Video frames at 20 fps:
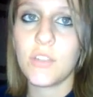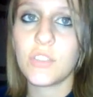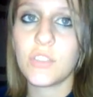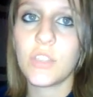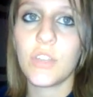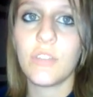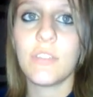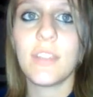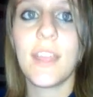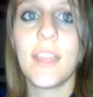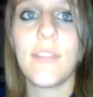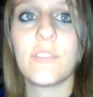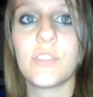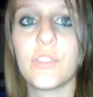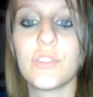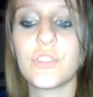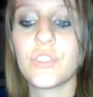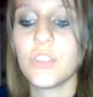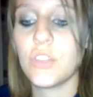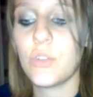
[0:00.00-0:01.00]
so I don't really have to go
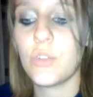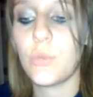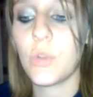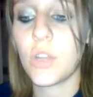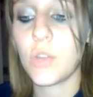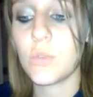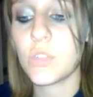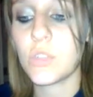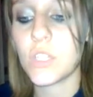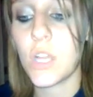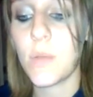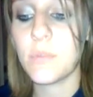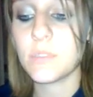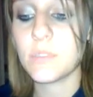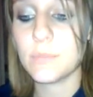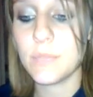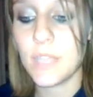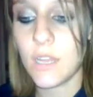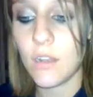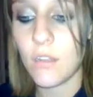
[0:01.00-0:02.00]
straight to work, which helps
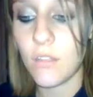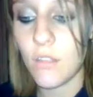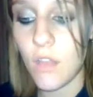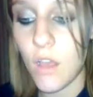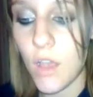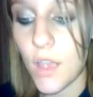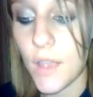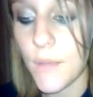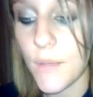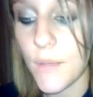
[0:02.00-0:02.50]
me out a lot.